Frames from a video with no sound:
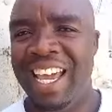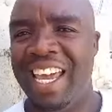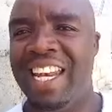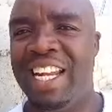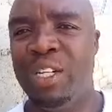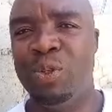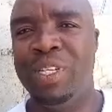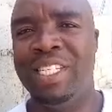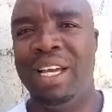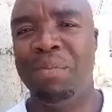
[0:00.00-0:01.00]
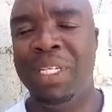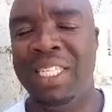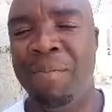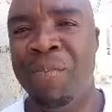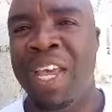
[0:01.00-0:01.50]
Nelson
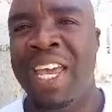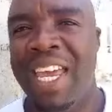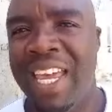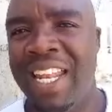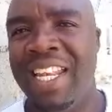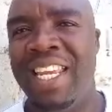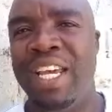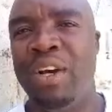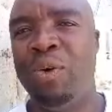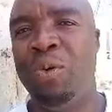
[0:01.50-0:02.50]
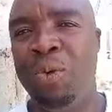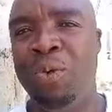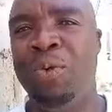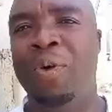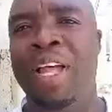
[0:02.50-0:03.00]
Chamisa and
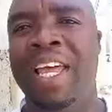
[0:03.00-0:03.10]
who